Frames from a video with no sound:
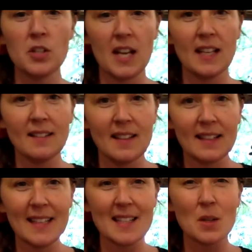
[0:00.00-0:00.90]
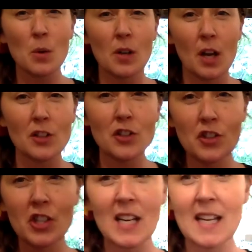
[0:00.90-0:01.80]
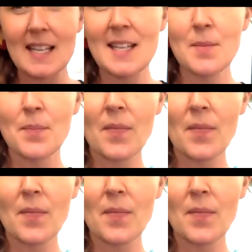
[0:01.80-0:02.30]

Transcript: anything, that's called a G.